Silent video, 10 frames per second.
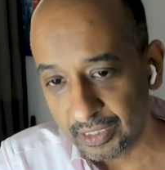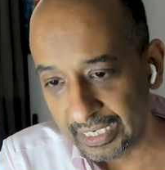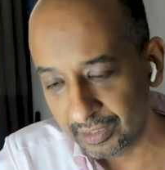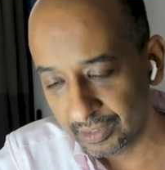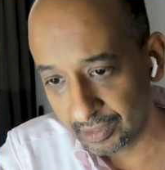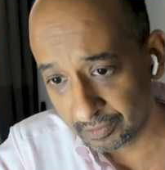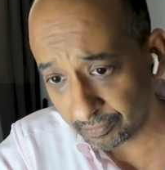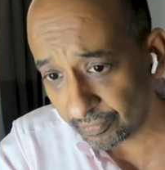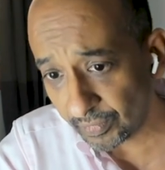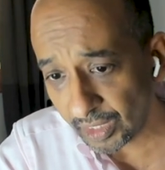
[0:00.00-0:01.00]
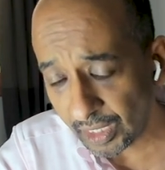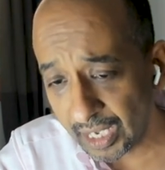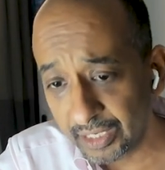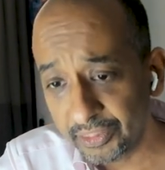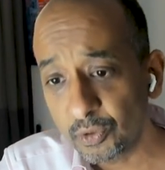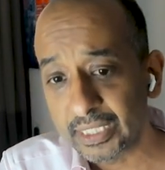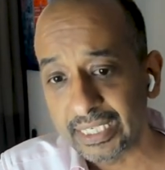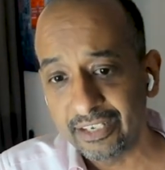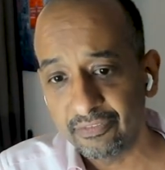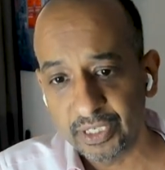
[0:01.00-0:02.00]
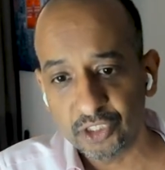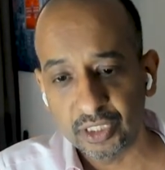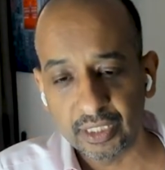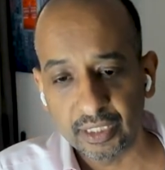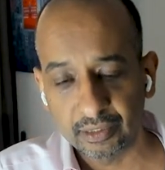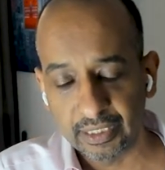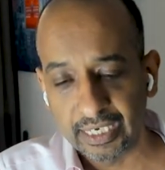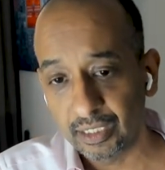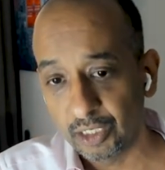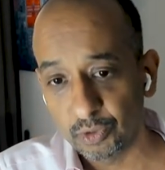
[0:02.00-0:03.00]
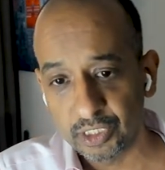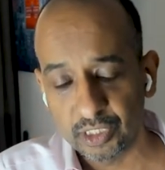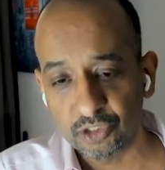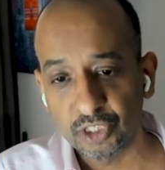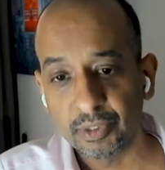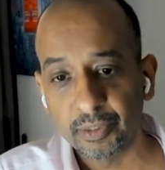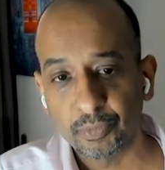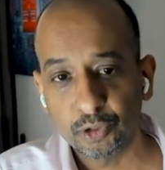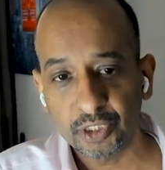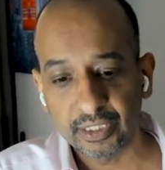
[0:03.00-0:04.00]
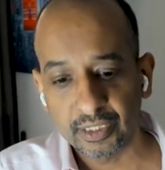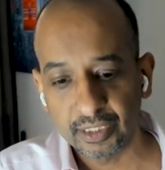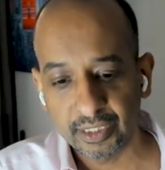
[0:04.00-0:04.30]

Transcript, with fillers: And I think what Yves mentioned earlier, which is extremely important,